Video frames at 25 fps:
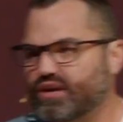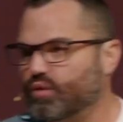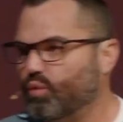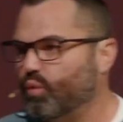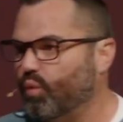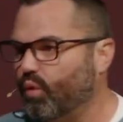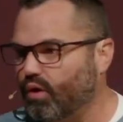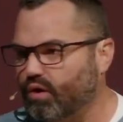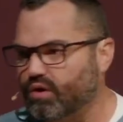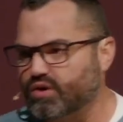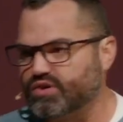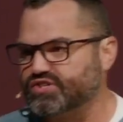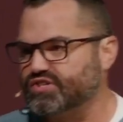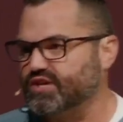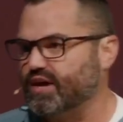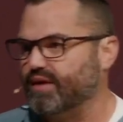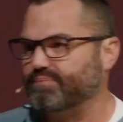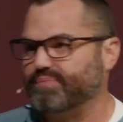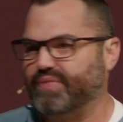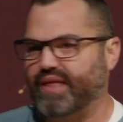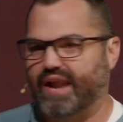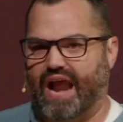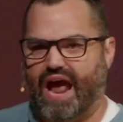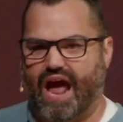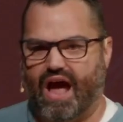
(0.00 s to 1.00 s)
to work
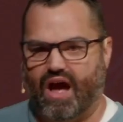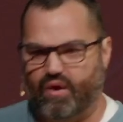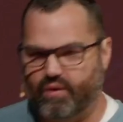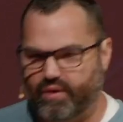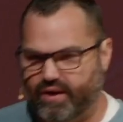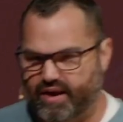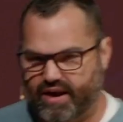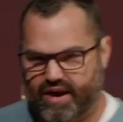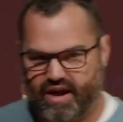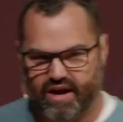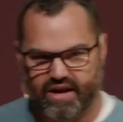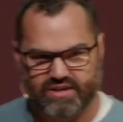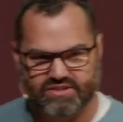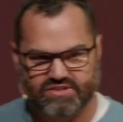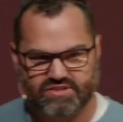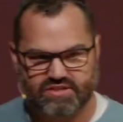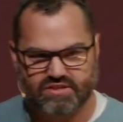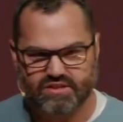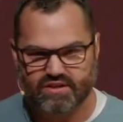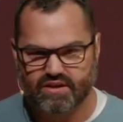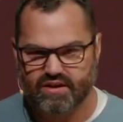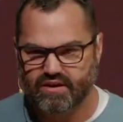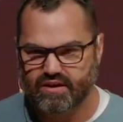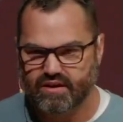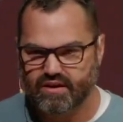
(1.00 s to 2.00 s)
something out in us.
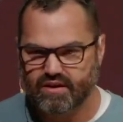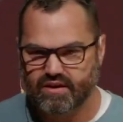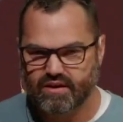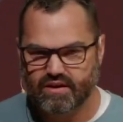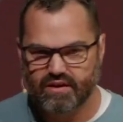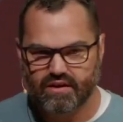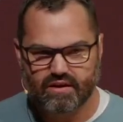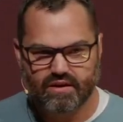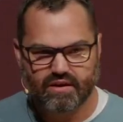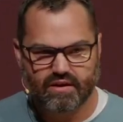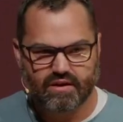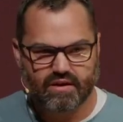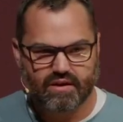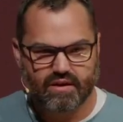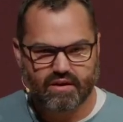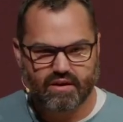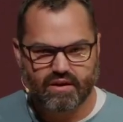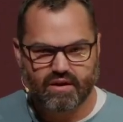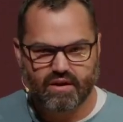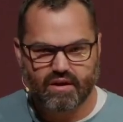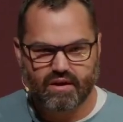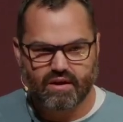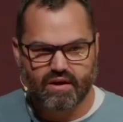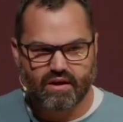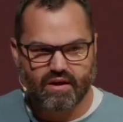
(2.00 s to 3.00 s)

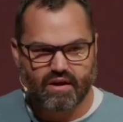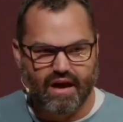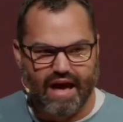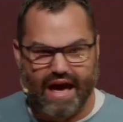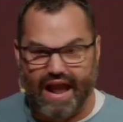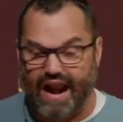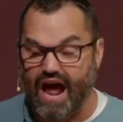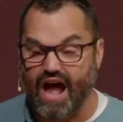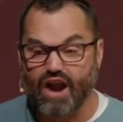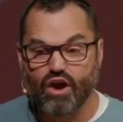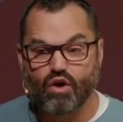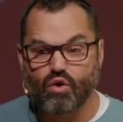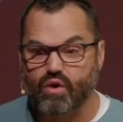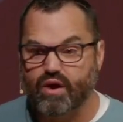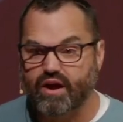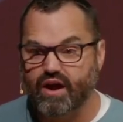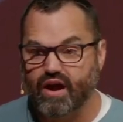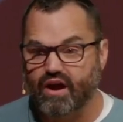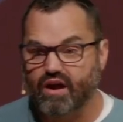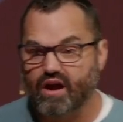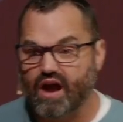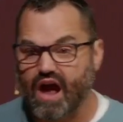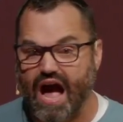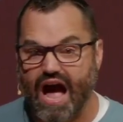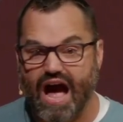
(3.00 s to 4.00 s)
And I don't
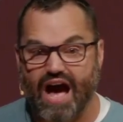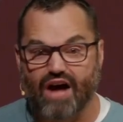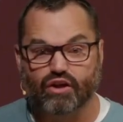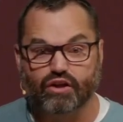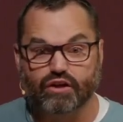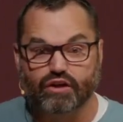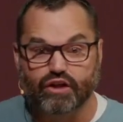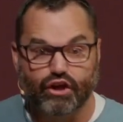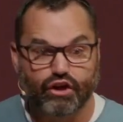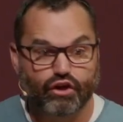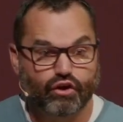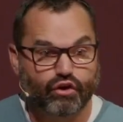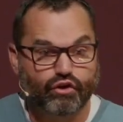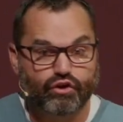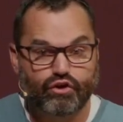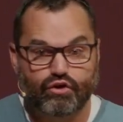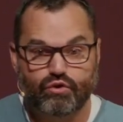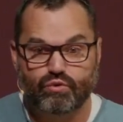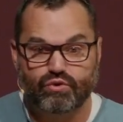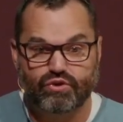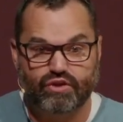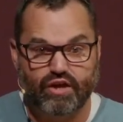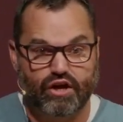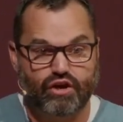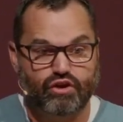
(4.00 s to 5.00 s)
care how little you
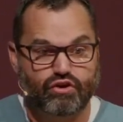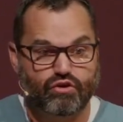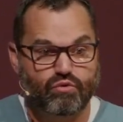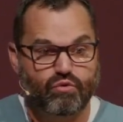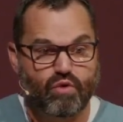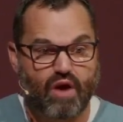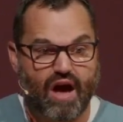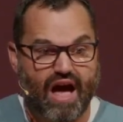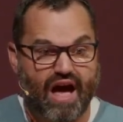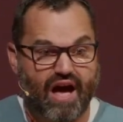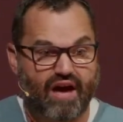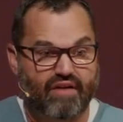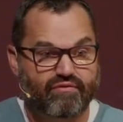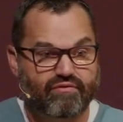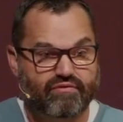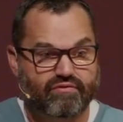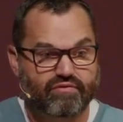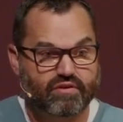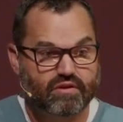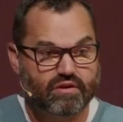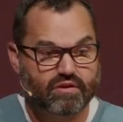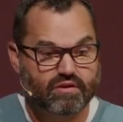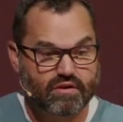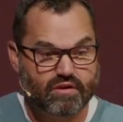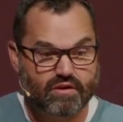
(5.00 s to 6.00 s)
think you have,
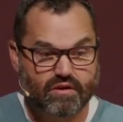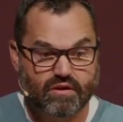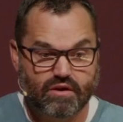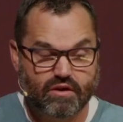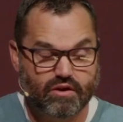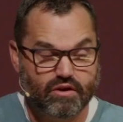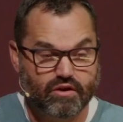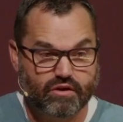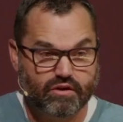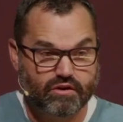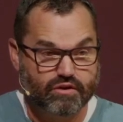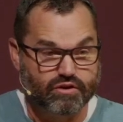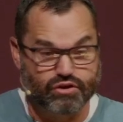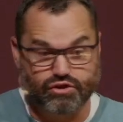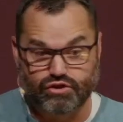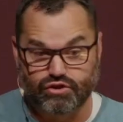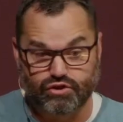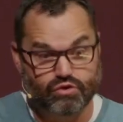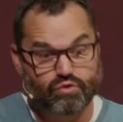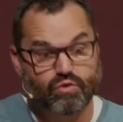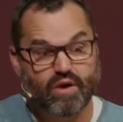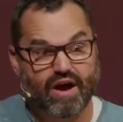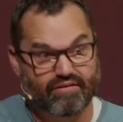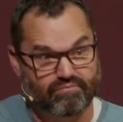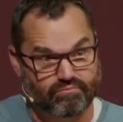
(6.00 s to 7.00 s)
because
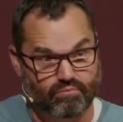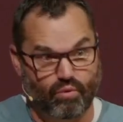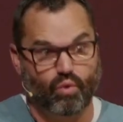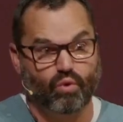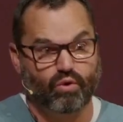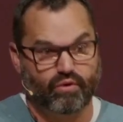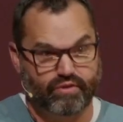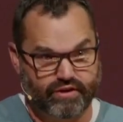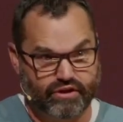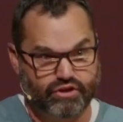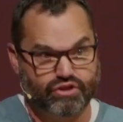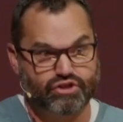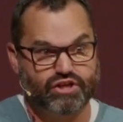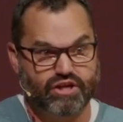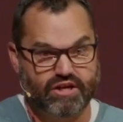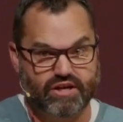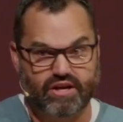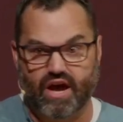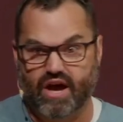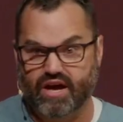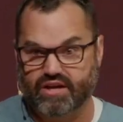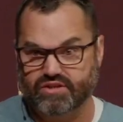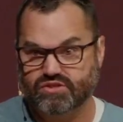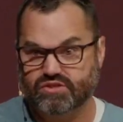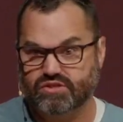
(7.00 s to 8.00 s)
you have more than she
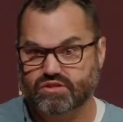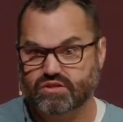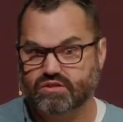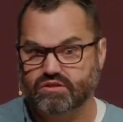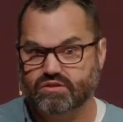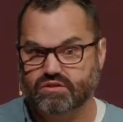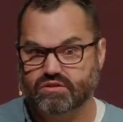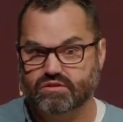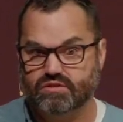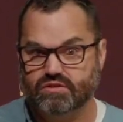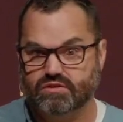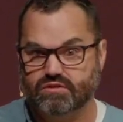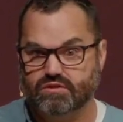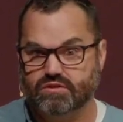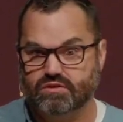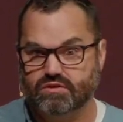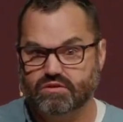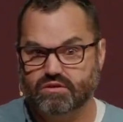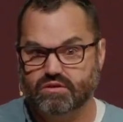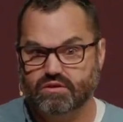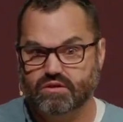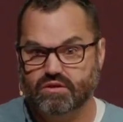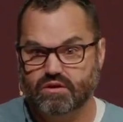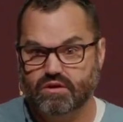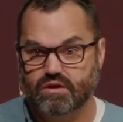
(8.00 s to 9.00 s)
does.
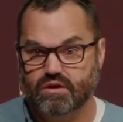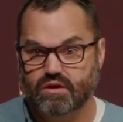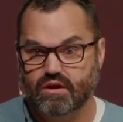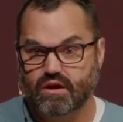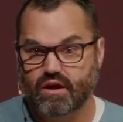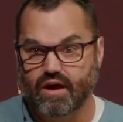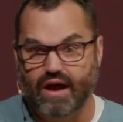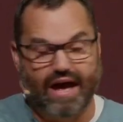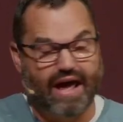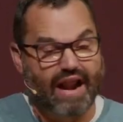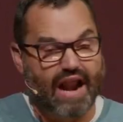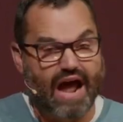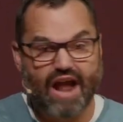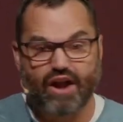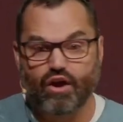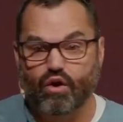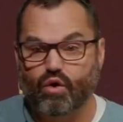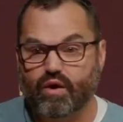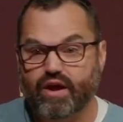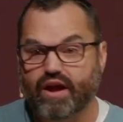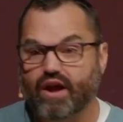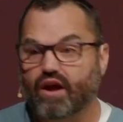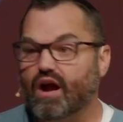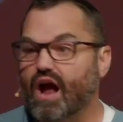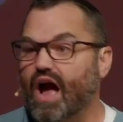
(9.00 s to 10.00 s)
And I don't
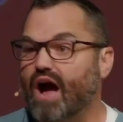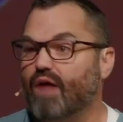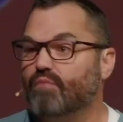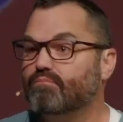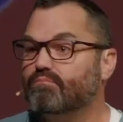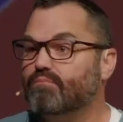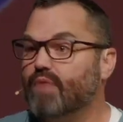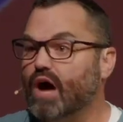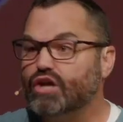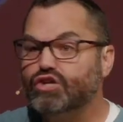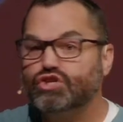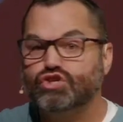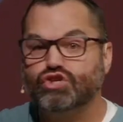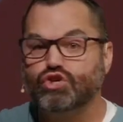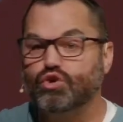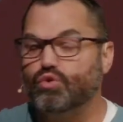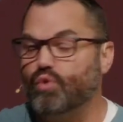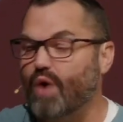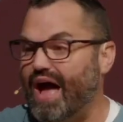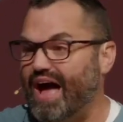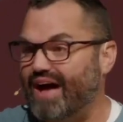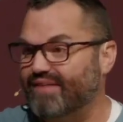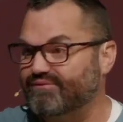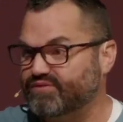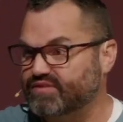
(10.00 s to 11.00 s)
care how much you
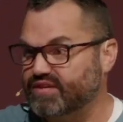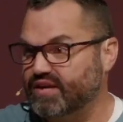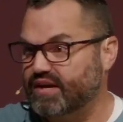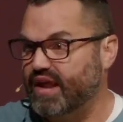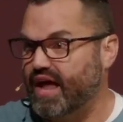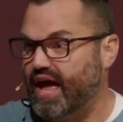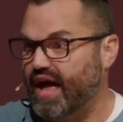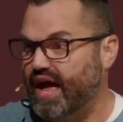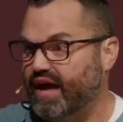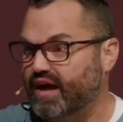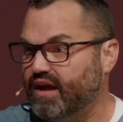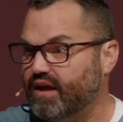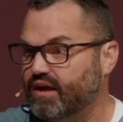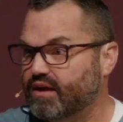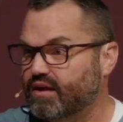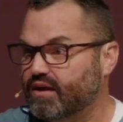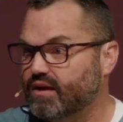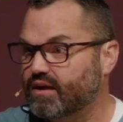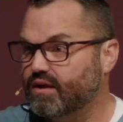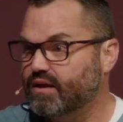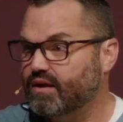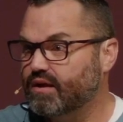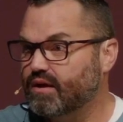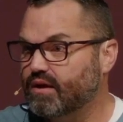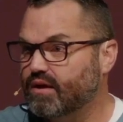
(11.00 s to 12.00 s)
have today,
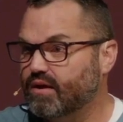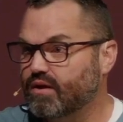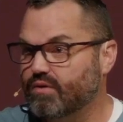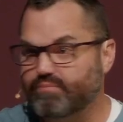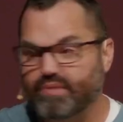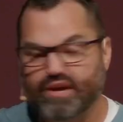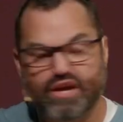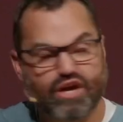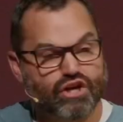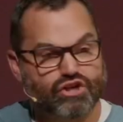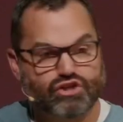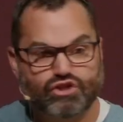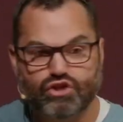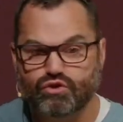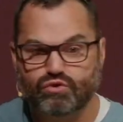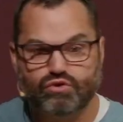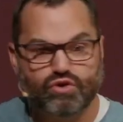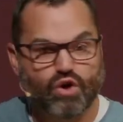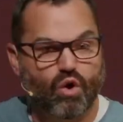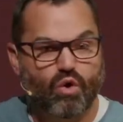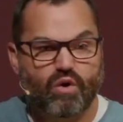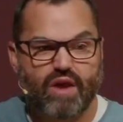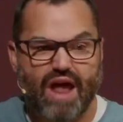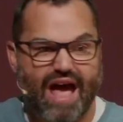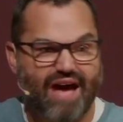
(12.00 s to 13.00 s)
because you
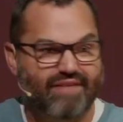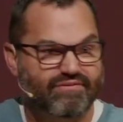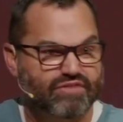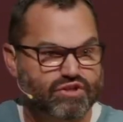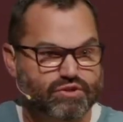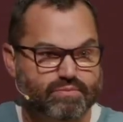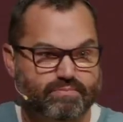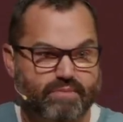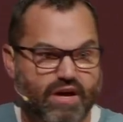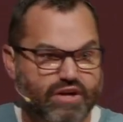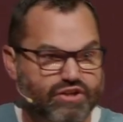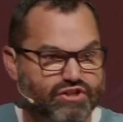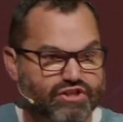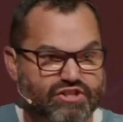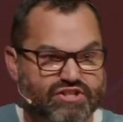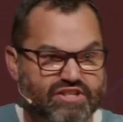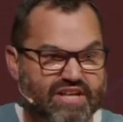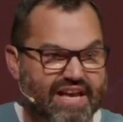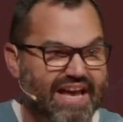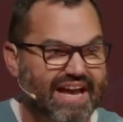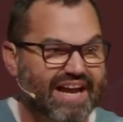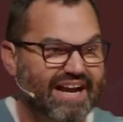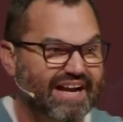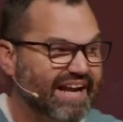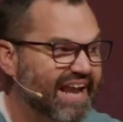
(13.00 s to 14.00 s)
don't have as much as
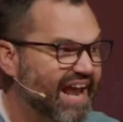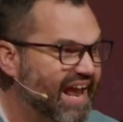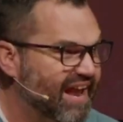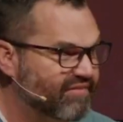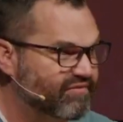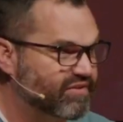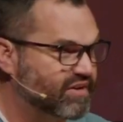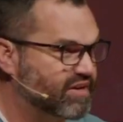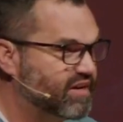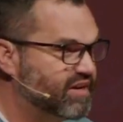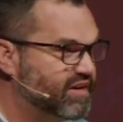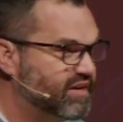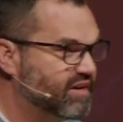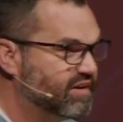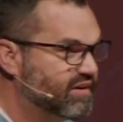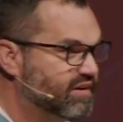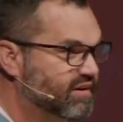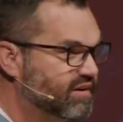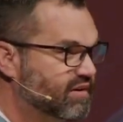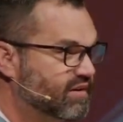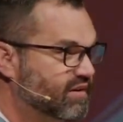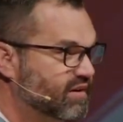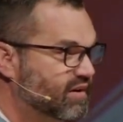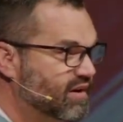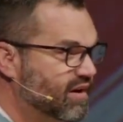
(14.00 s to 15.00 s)
King David
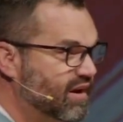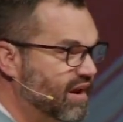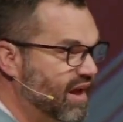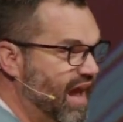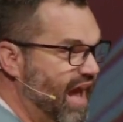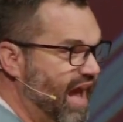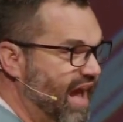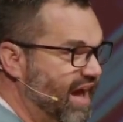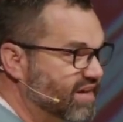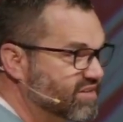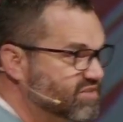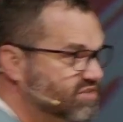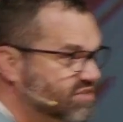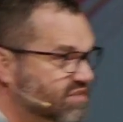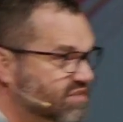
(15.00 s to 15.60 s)
has.